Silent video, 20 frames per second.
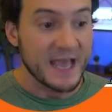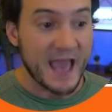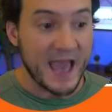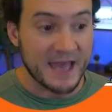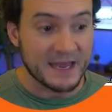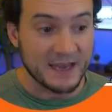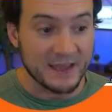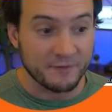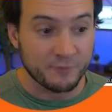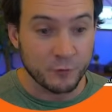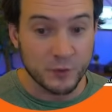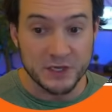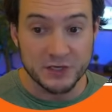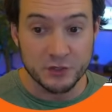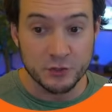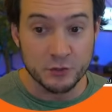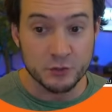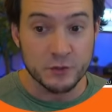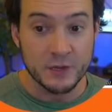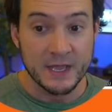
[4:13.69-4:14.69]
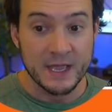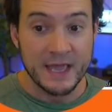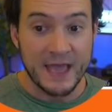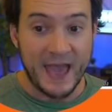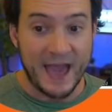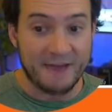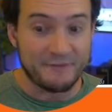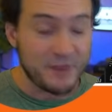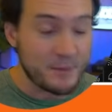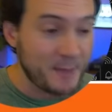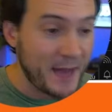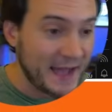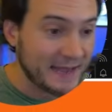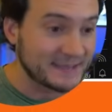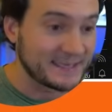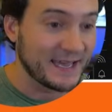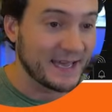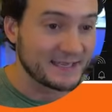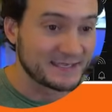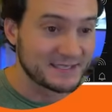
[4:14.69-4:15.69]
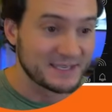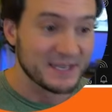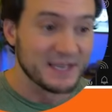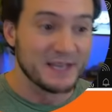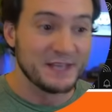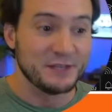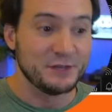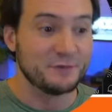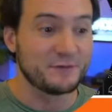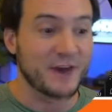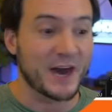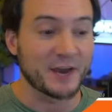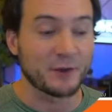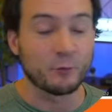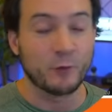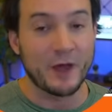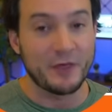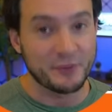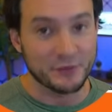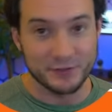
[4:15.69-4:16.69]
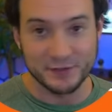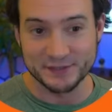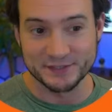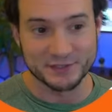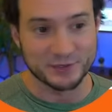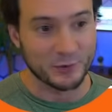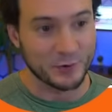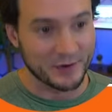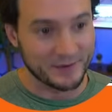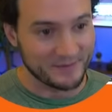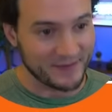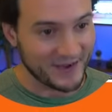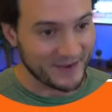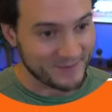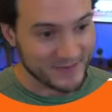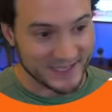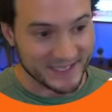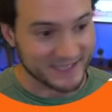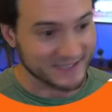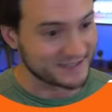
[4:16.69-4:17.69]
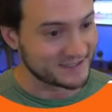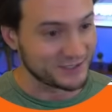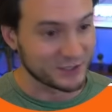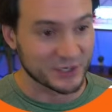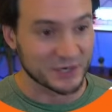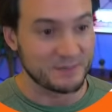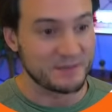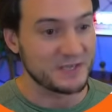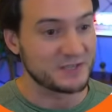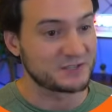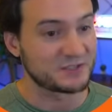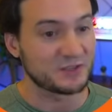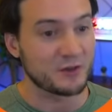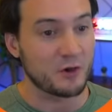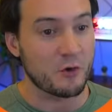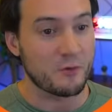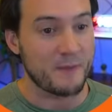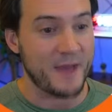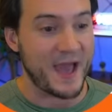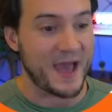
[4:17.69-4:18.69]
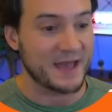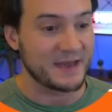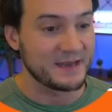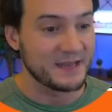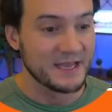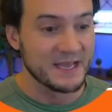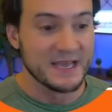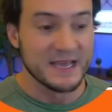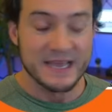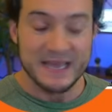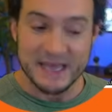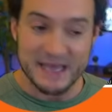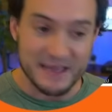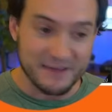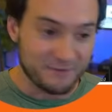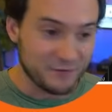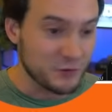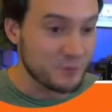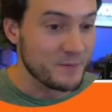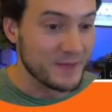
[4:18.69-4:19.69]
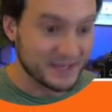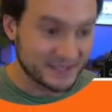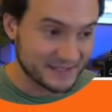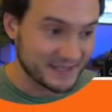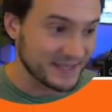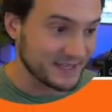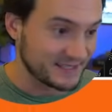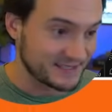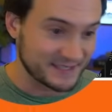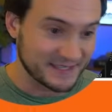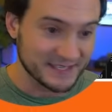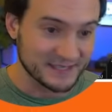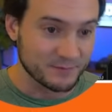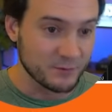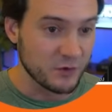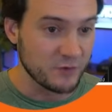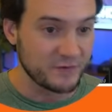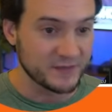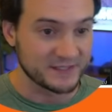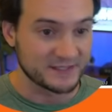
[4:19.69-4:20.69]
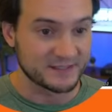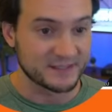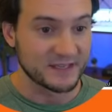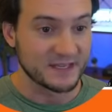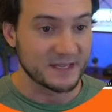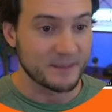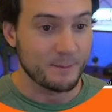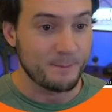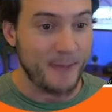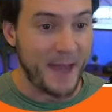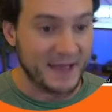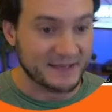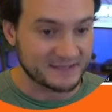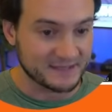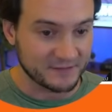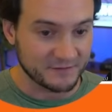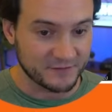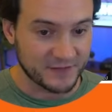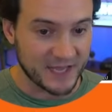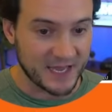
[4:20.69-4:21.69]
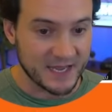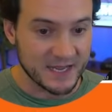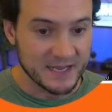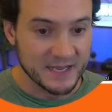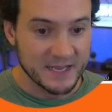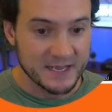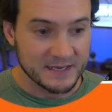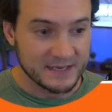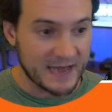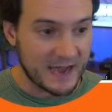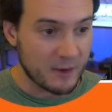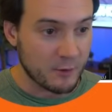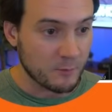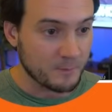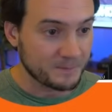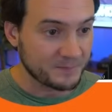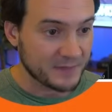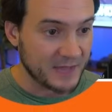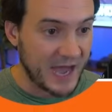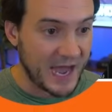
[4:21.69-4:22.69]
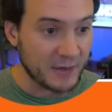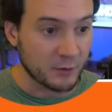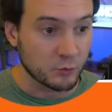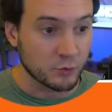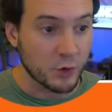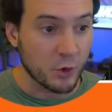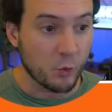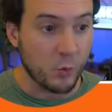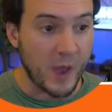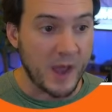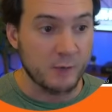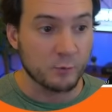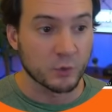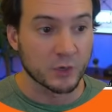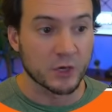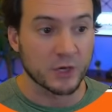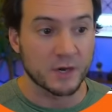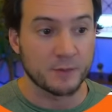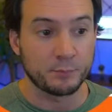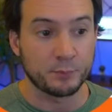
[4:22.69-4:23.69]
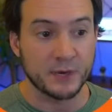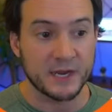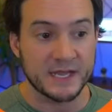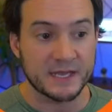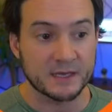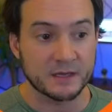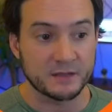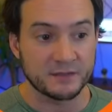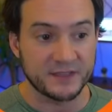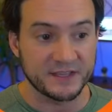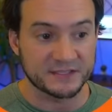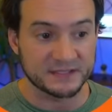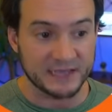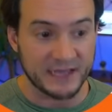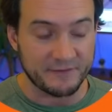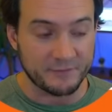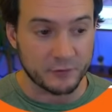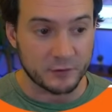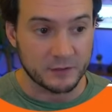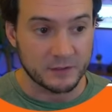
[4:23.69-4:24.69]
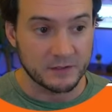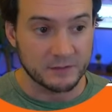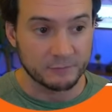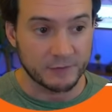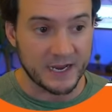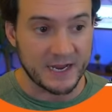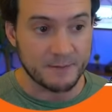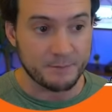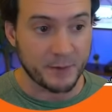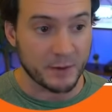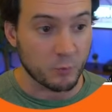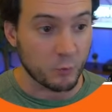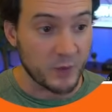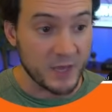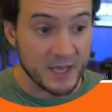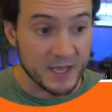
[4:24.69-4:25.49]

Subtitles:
And if we do have a back test, you've got to weather the storm. I mean, because you're going to be so mad if you miss this. This move is massive, okay? Now, I don't know when we're going to break this level, right? But